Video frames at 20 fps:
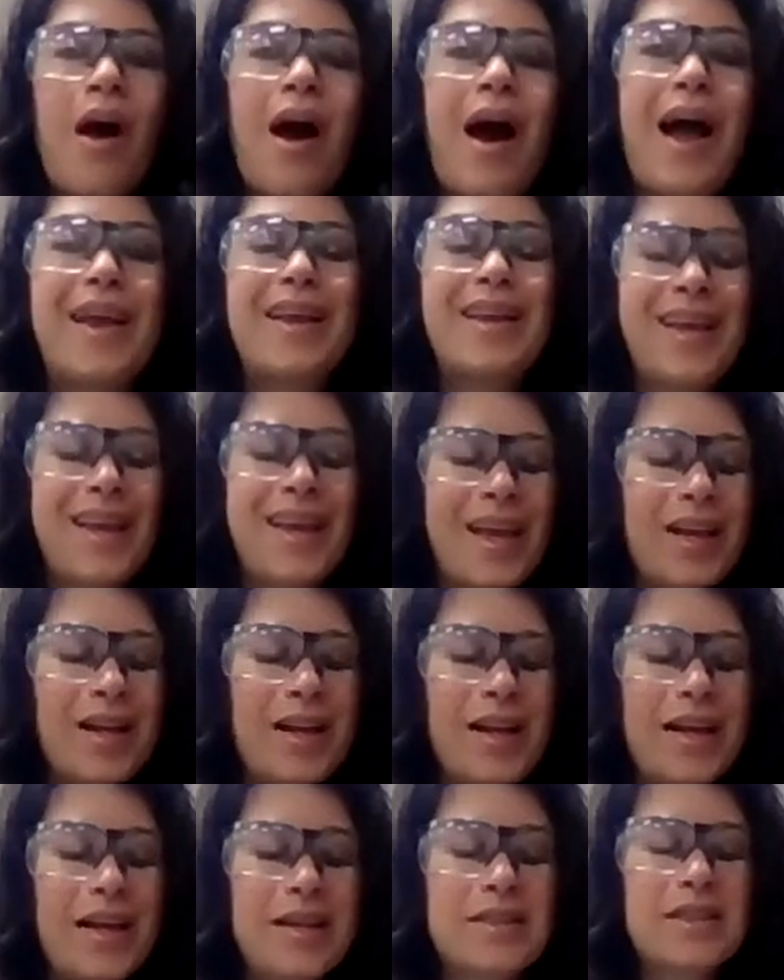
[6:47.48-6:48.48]
I can't
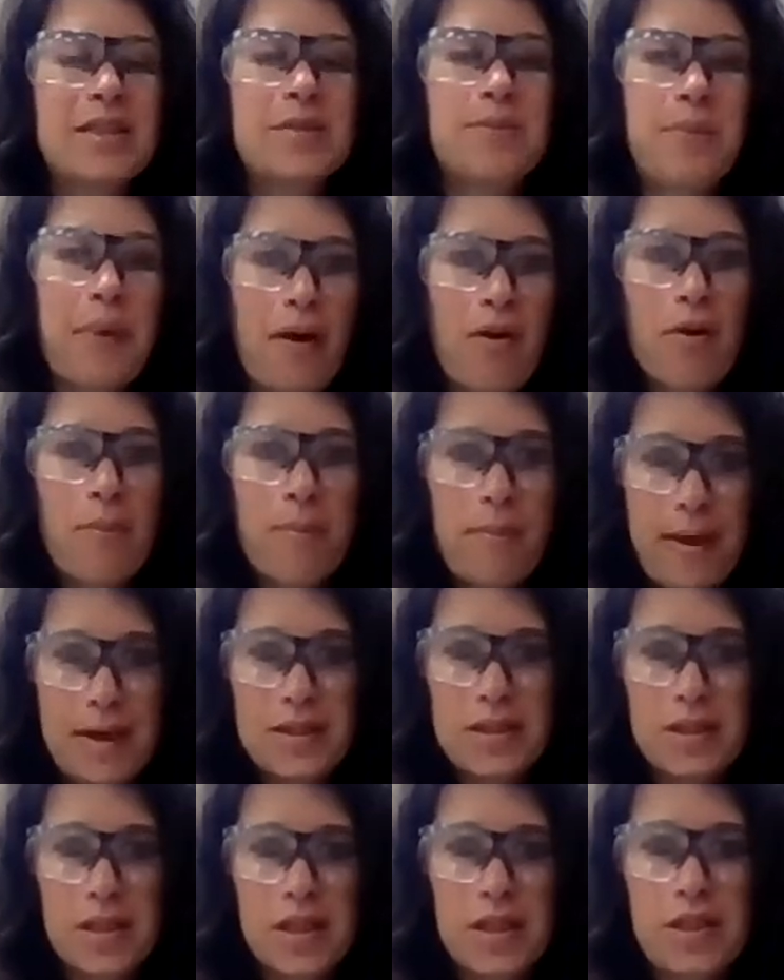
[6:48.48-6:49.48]

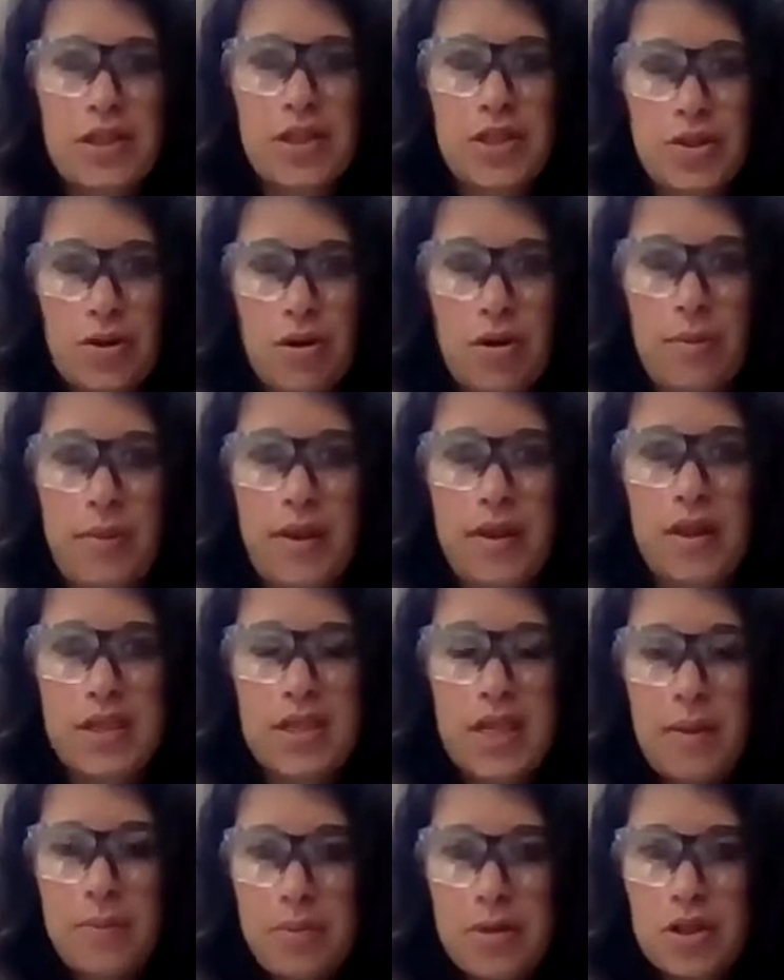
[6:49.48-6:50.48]
experimentally determine the
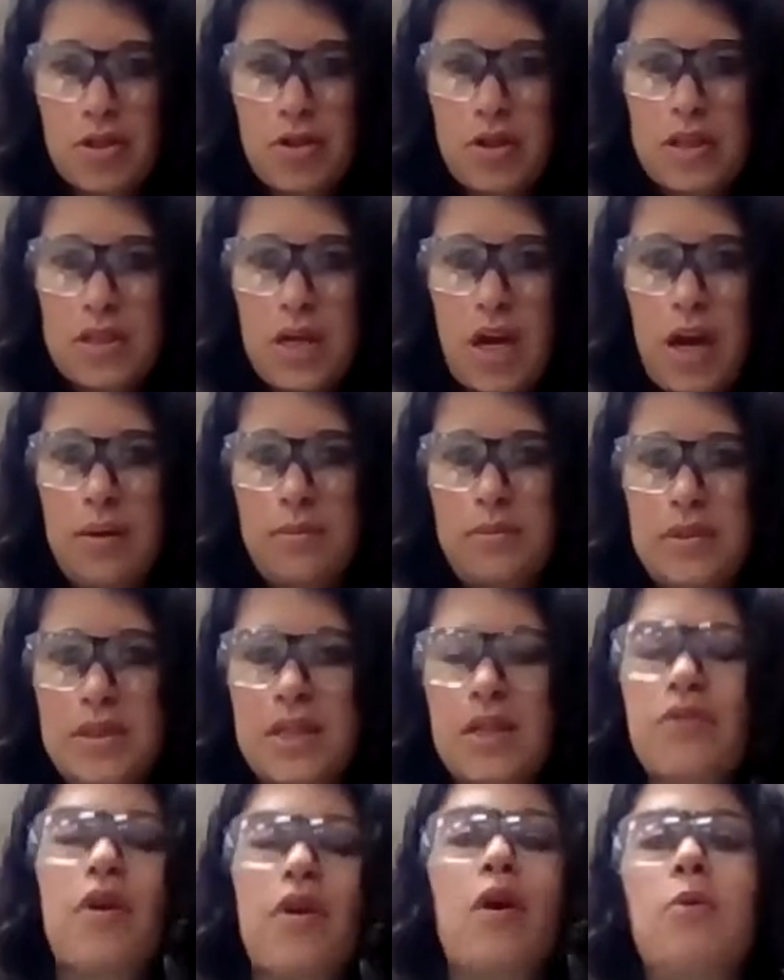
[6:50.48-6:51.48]
temperature at time
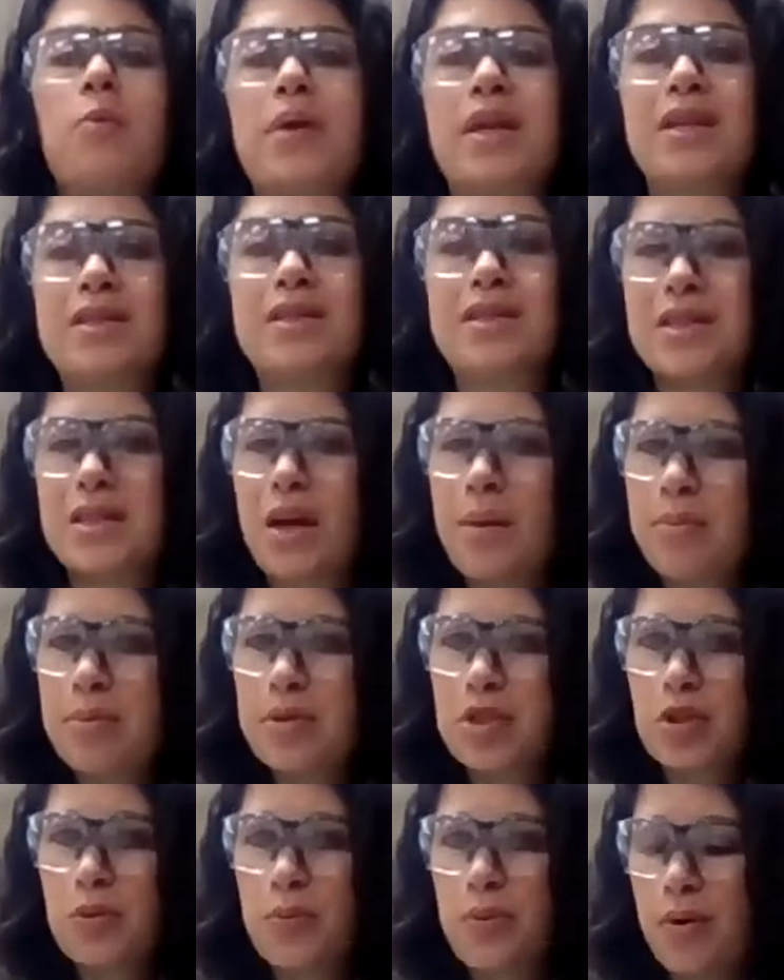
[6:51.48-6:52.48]
0 because the
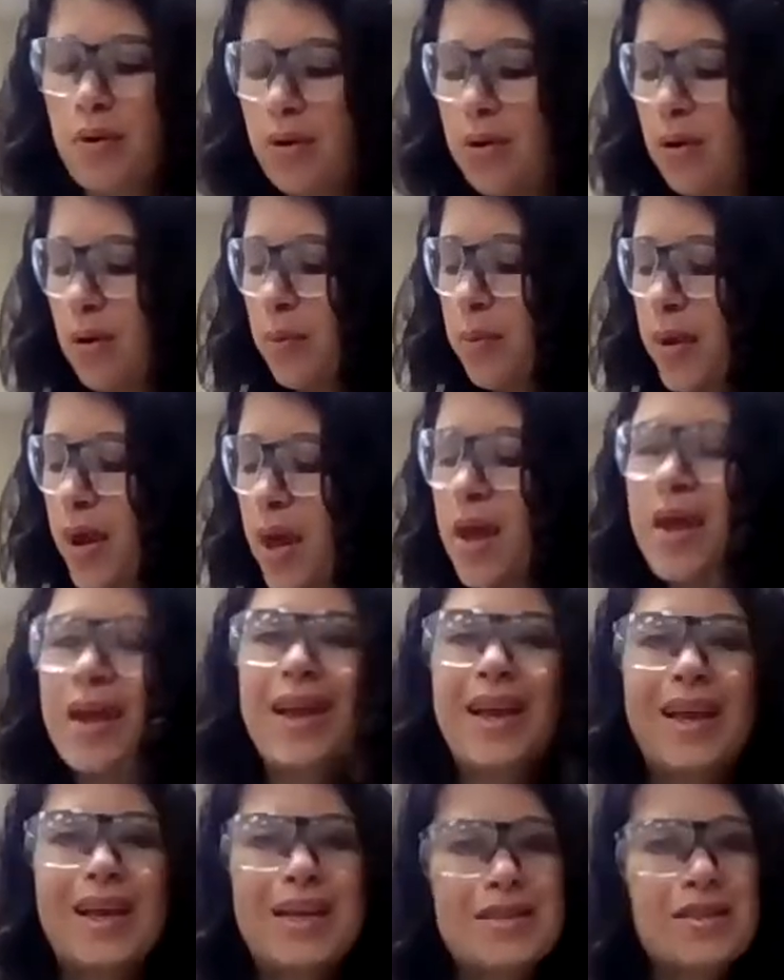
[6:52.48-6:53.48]
temperature probe
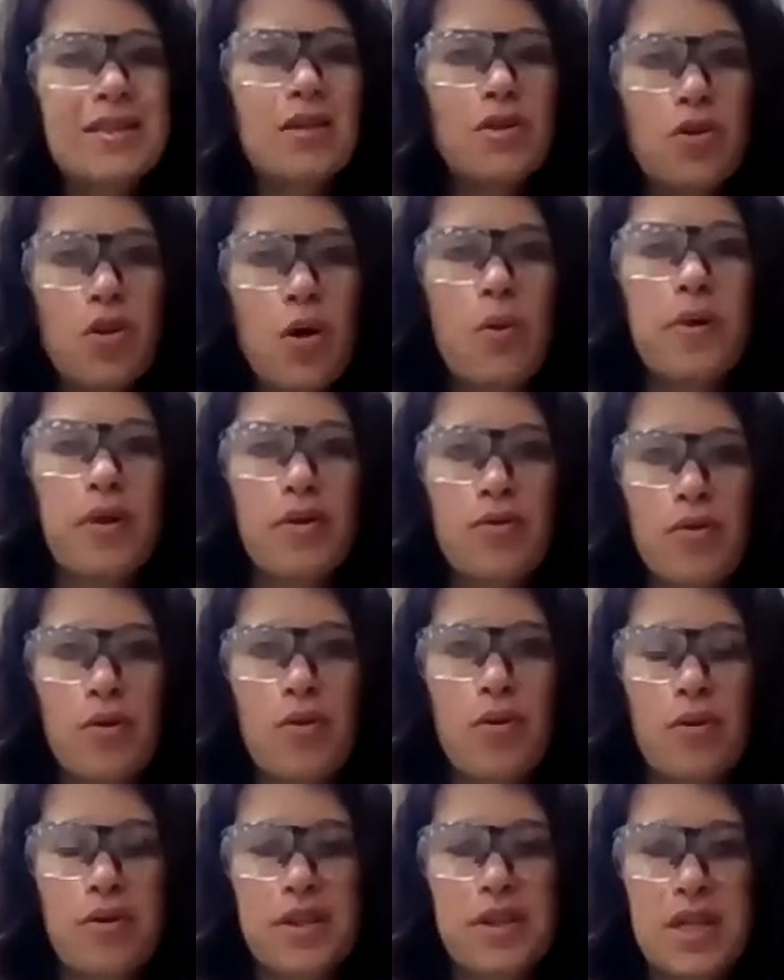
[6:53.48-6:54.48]
isn't going to
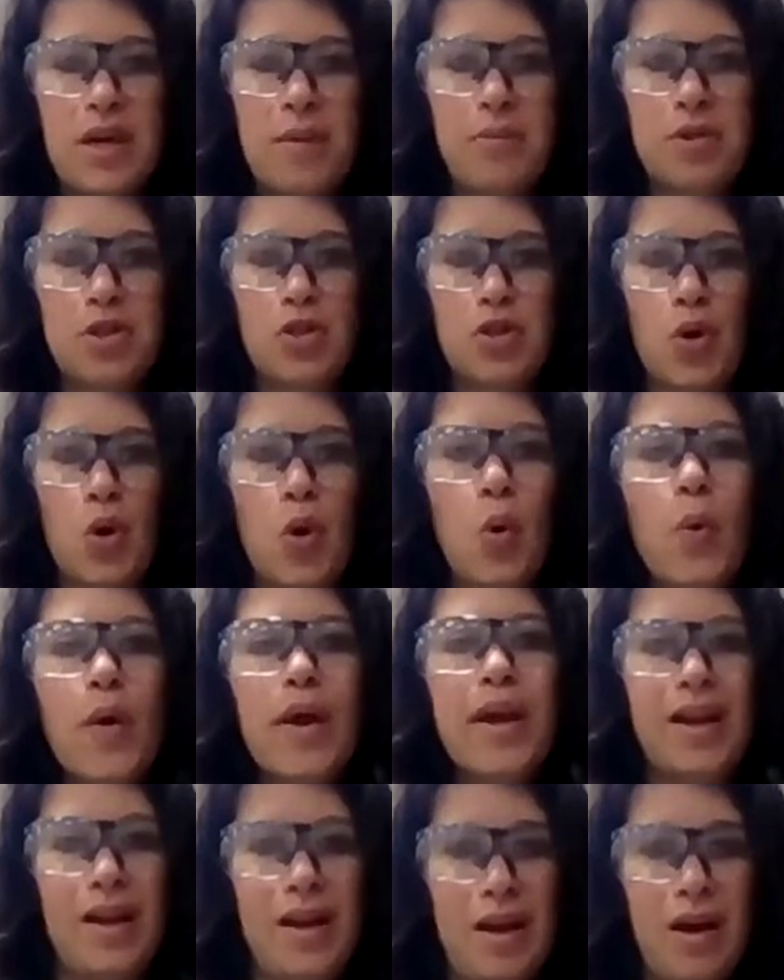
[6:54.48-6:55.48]
record the temperature
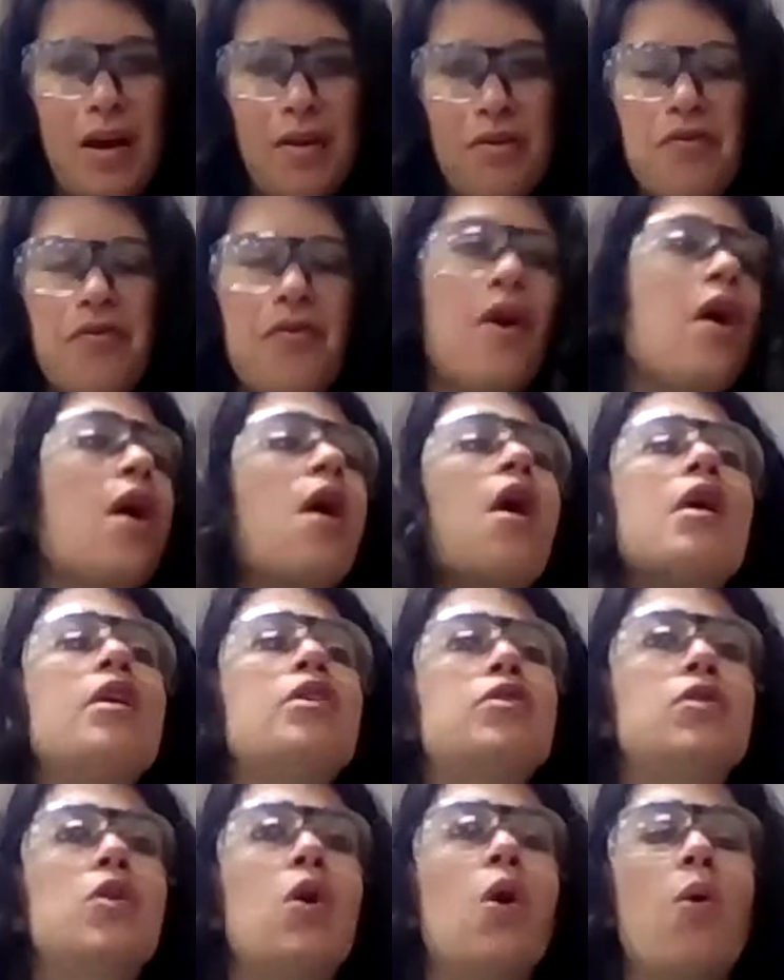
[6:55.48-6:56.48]
quick enough.
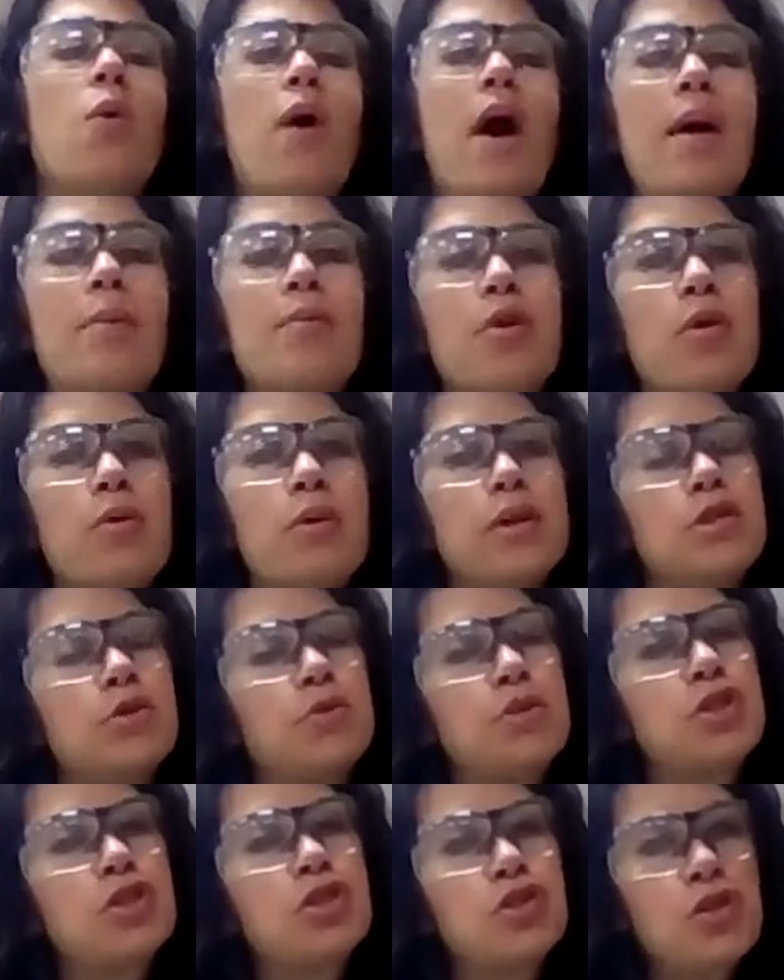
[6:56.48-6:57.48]
So I'm going to
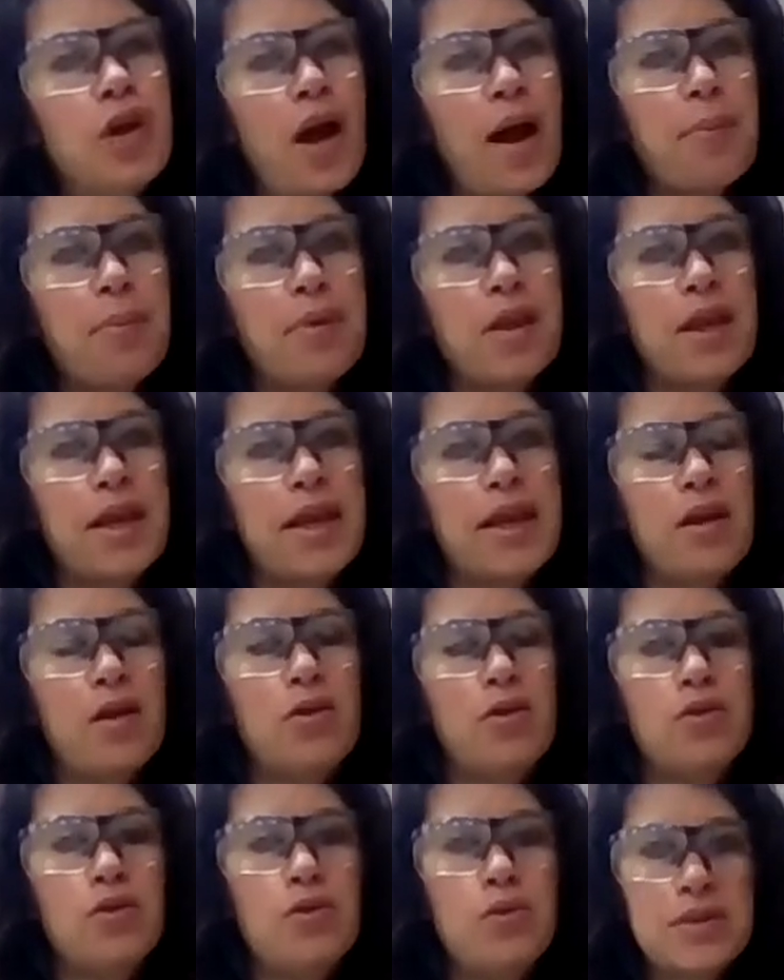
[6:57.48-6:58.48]
extrapolate
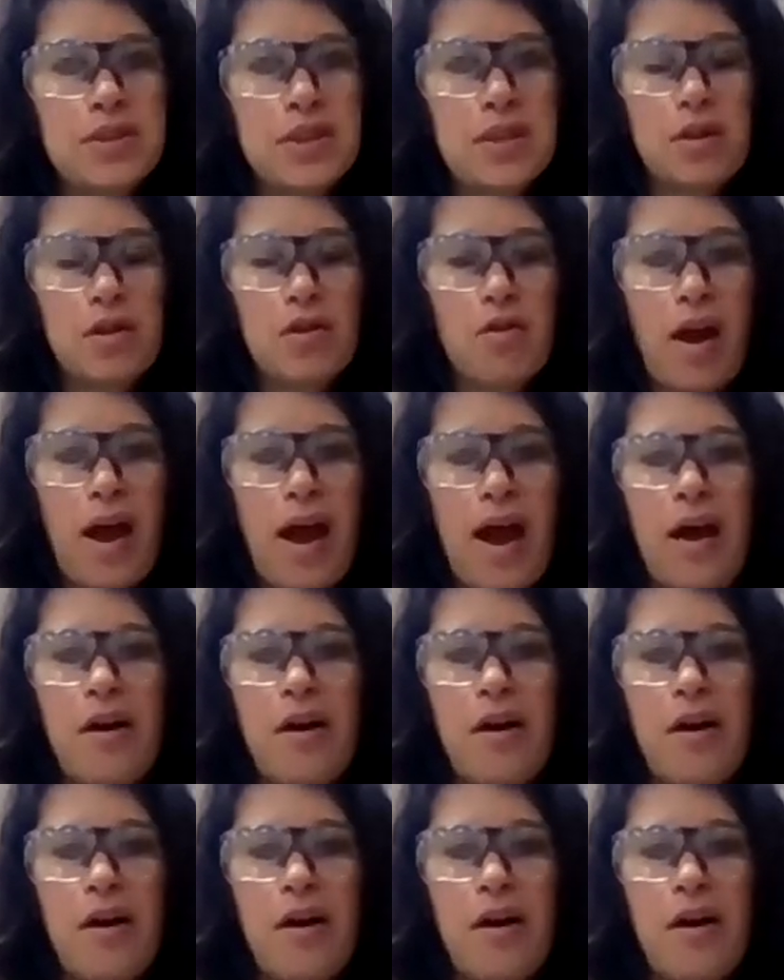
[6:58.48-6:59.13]
using the graph.